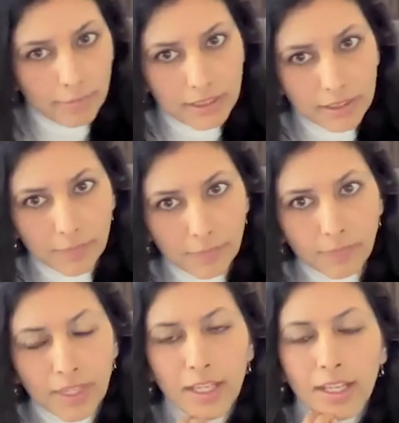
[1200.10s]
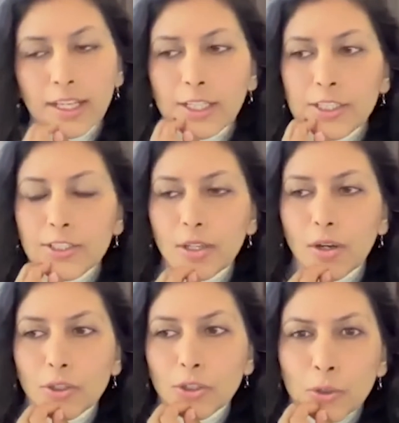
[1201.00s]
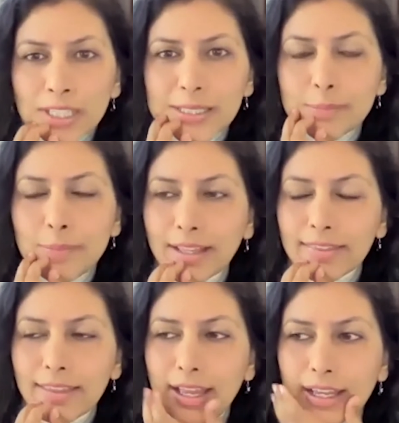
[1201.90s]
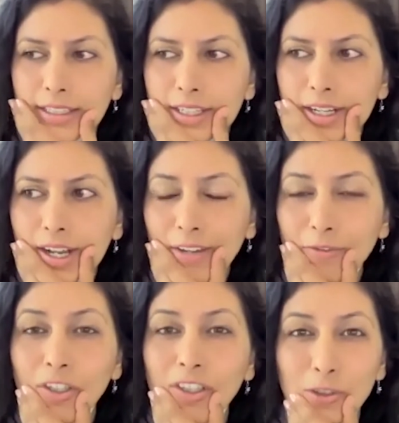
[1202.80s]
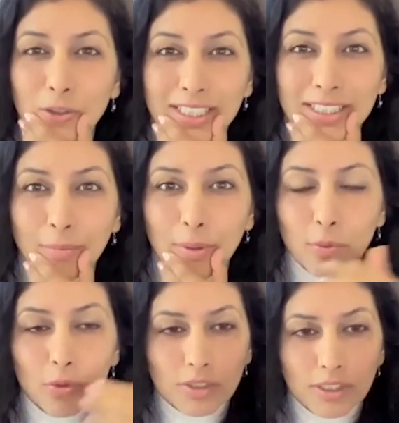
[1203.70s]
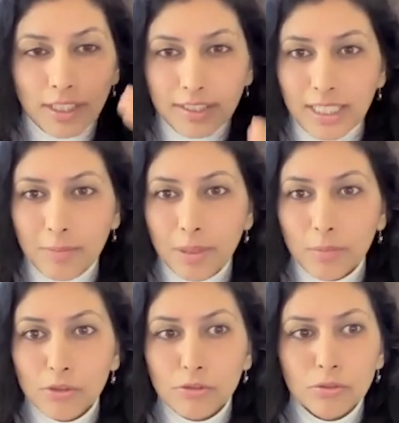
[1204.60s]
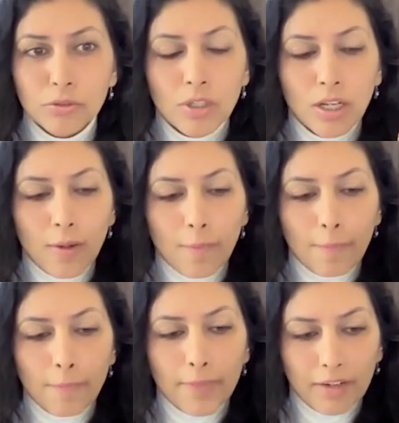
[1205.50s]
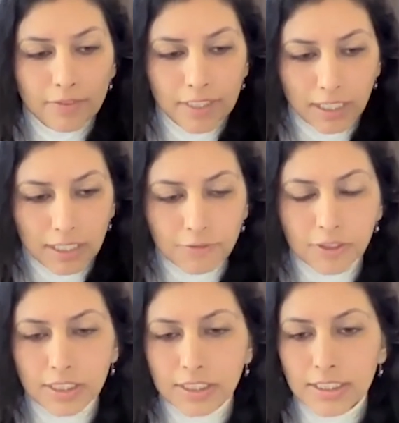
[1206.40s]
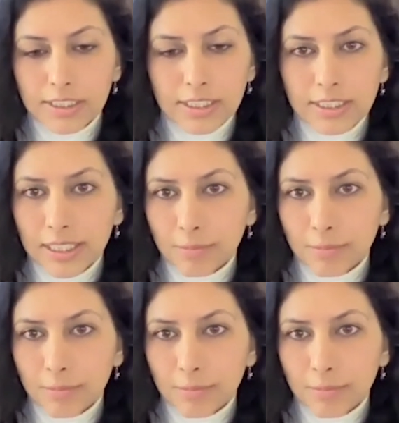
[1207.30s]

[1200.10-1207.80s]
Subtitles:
it. So don't expect that I've got this 3-step approach that I take people through, that I've done it for this incident.